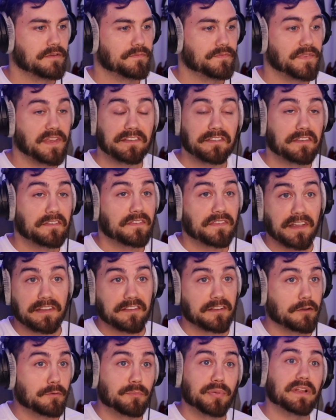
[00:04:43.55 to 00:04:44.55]
That's
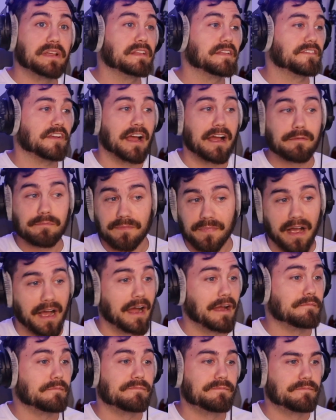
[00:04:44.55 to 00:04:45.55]
completely. I'm
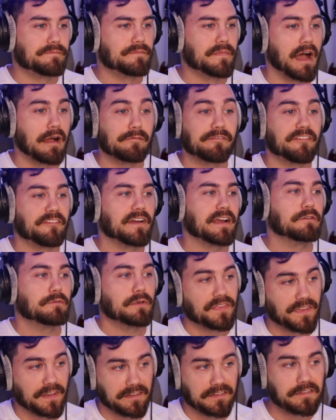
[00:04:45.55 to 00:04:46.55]
fine
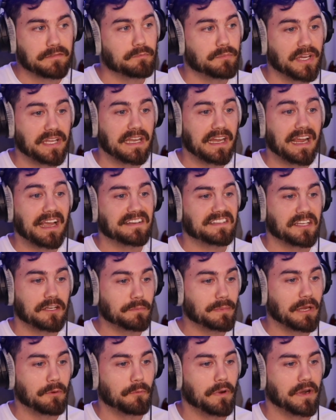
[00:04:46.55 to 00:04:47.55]
with this, but you gotta
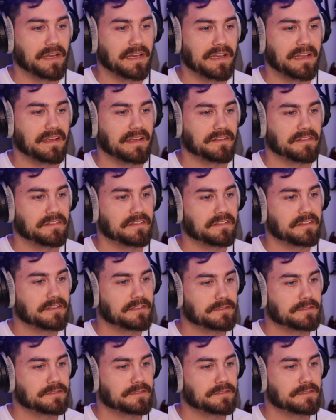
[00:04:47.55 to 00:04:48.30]
tell me what it is.